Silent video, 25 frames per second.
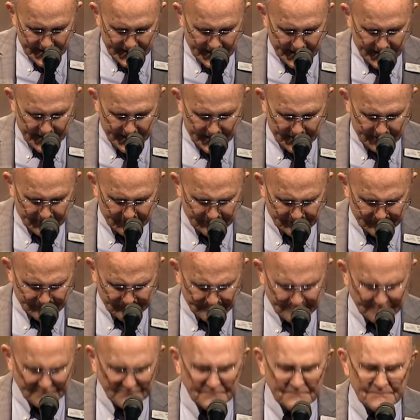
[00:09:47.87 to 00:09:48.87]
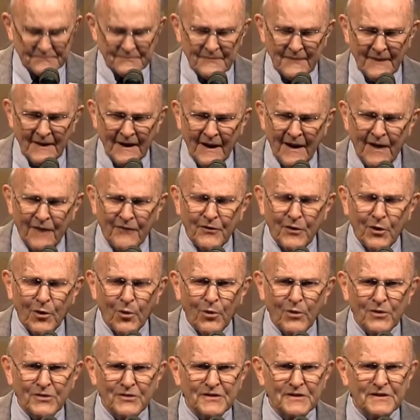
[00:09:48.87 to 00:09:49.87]
Of
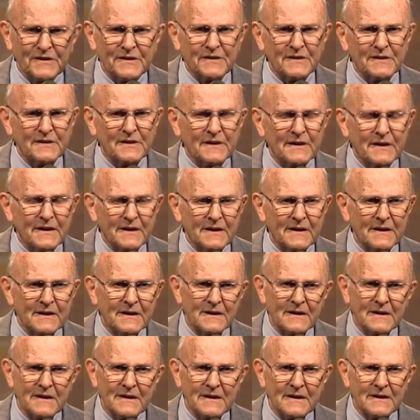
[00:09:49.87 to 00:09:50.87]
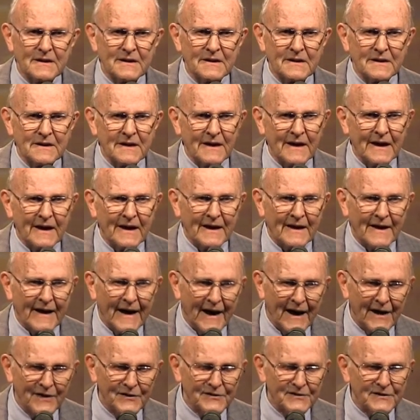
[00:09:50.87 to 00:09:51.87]
course,
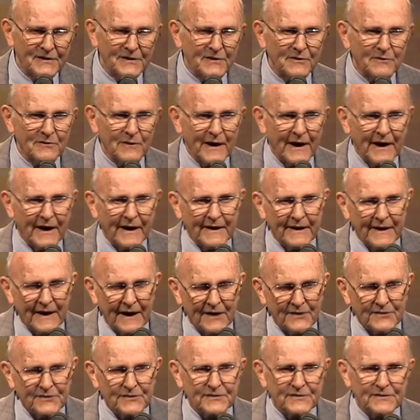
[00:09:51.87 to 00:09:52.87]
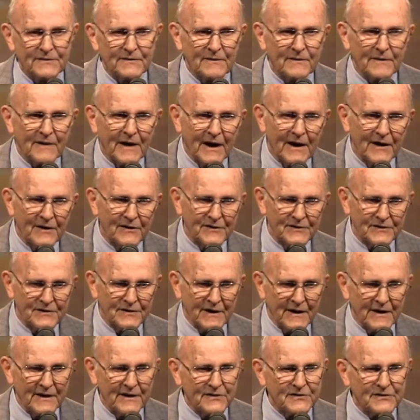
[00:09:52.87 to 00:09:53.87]
as the Quran, as
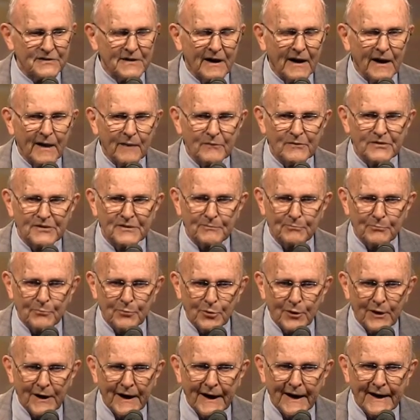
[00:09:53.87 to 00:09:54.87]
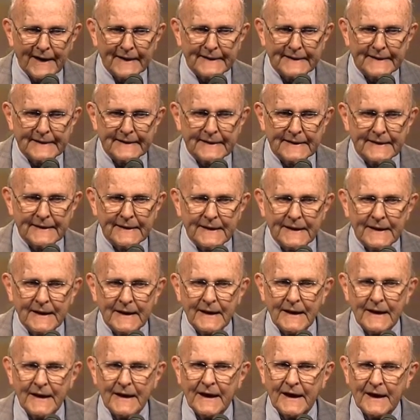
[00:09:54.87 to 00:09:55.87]
Islam spread,
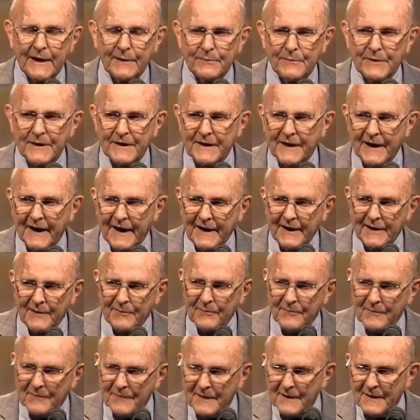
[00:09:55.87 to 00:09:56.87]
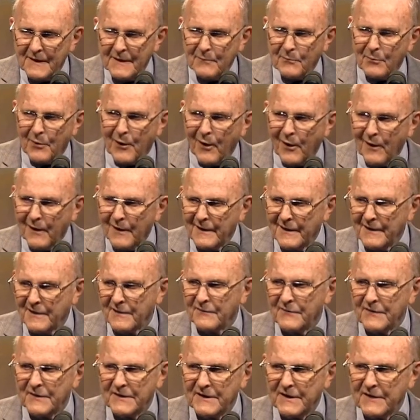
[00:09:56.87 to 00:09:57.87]
it became part
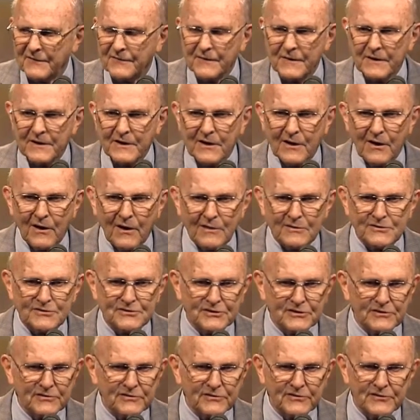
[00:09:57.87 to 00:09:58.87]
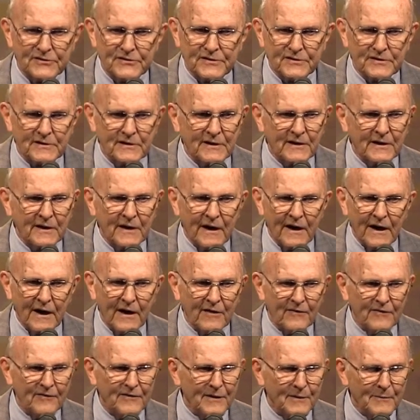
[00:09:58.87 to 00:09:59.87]
of the different cultures
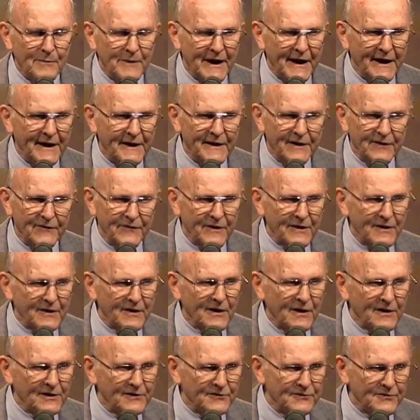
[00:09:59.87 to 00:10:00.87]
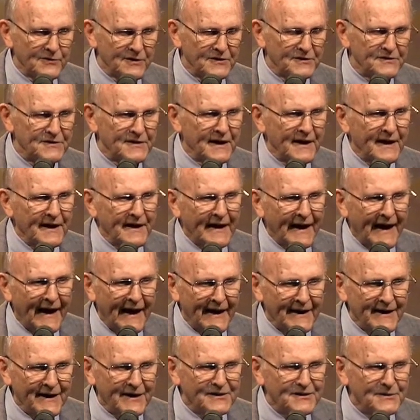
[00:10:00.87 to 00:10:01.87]
of the many different countries. And
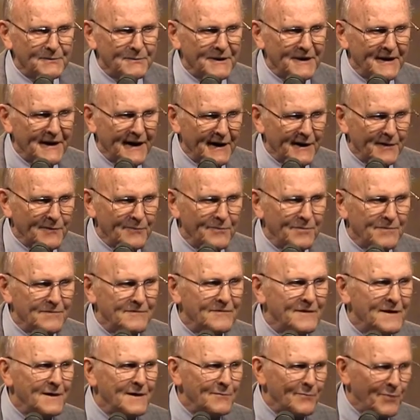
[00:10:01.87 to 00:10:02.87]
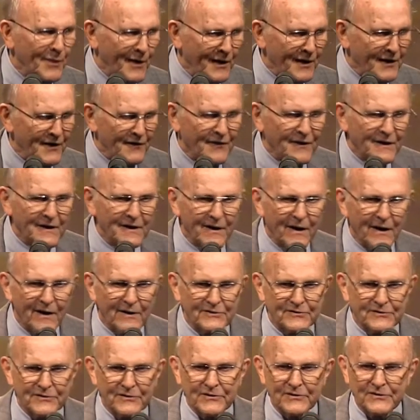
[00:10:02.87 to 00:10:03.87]
as it became part of the
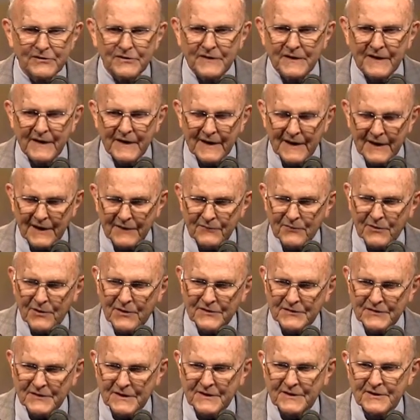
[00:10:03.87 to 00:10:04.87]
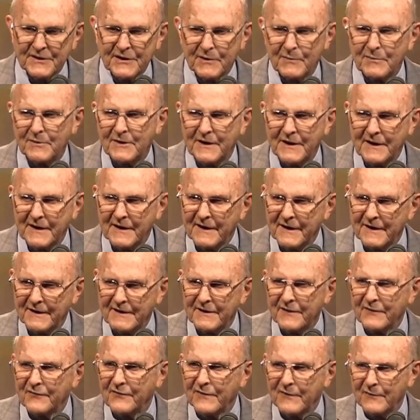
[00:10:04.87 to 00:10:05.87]
cultures, then it was interpreted in
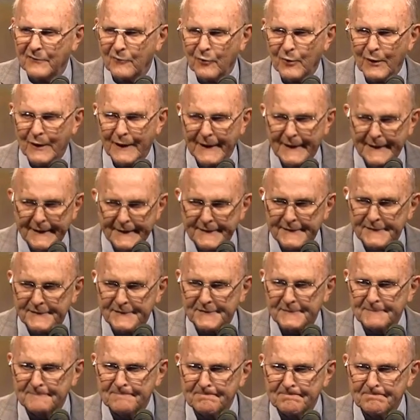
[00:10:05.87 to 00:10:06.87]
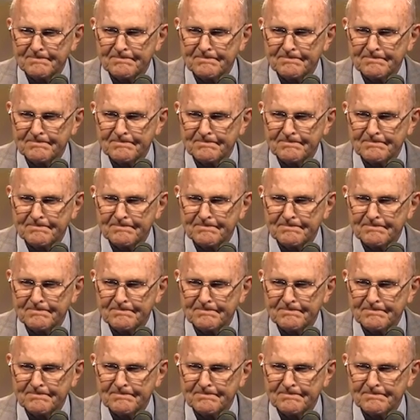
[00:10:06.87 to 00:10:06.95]
different ways.